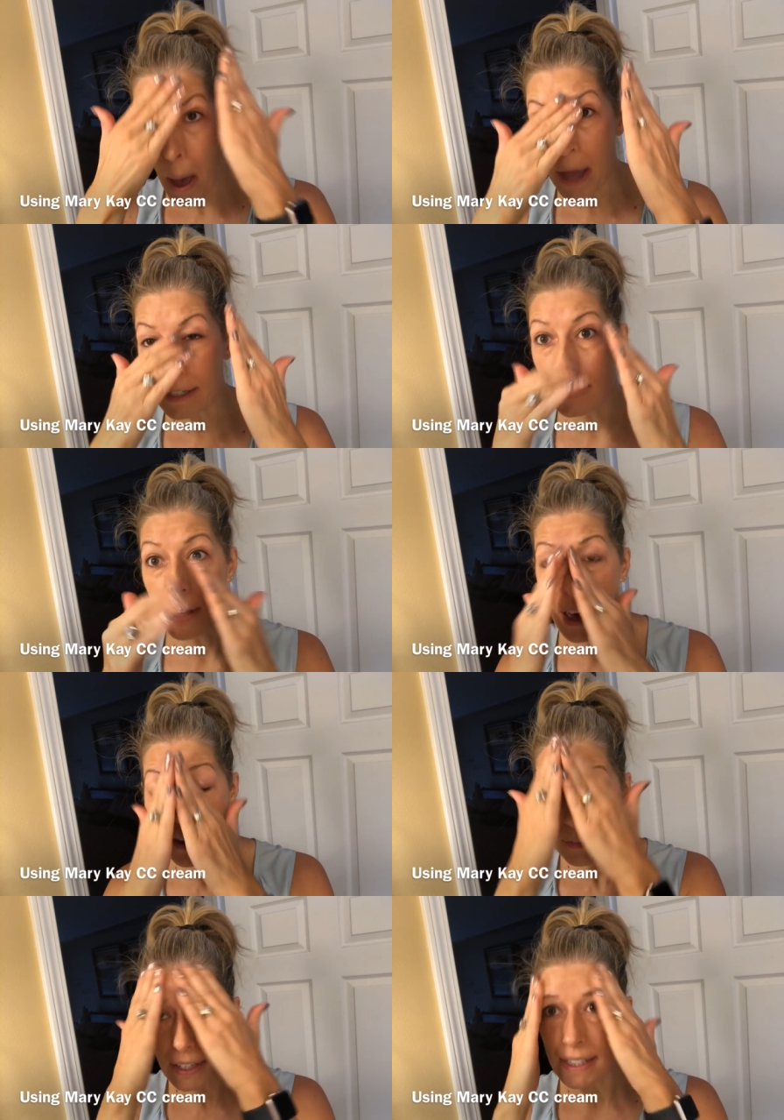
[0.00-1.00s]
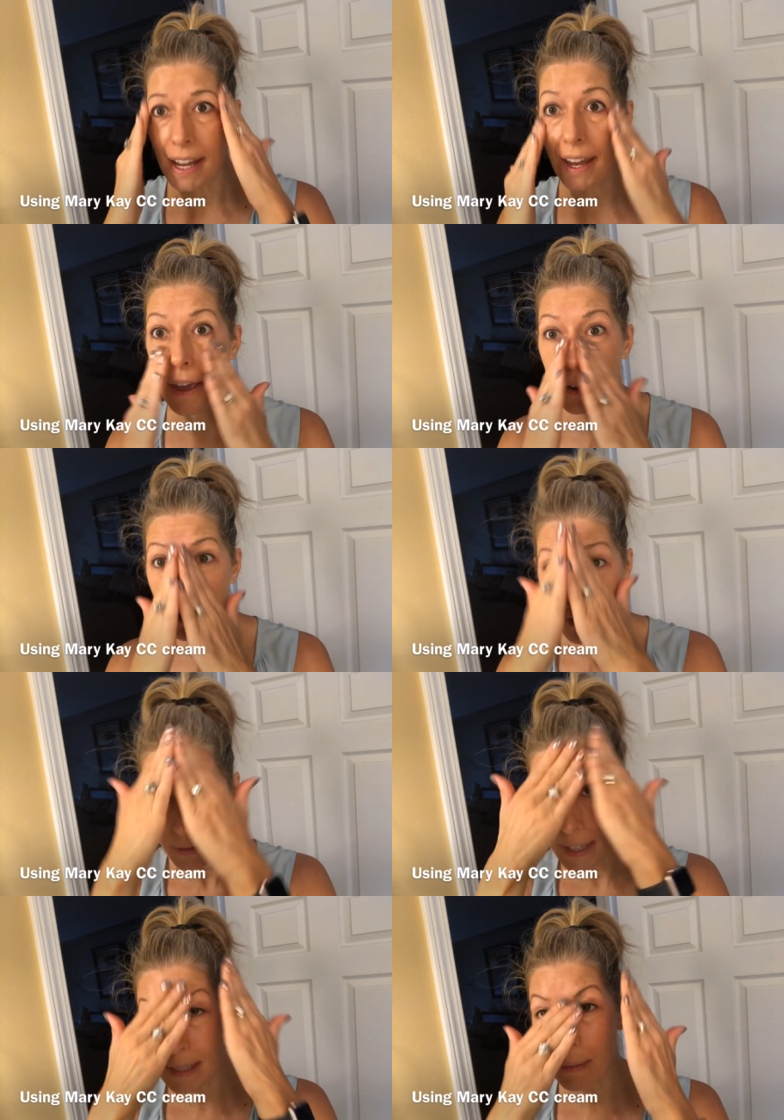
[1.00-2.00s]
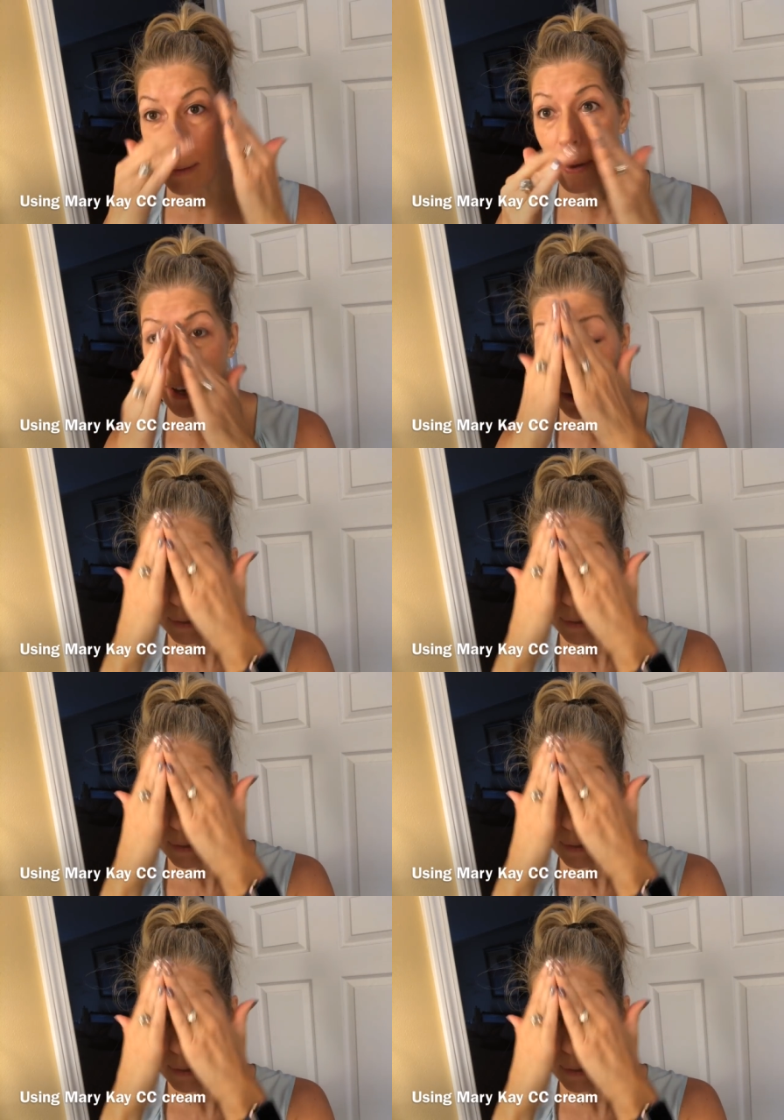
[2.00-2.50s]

I do have a tan on the rest of my body,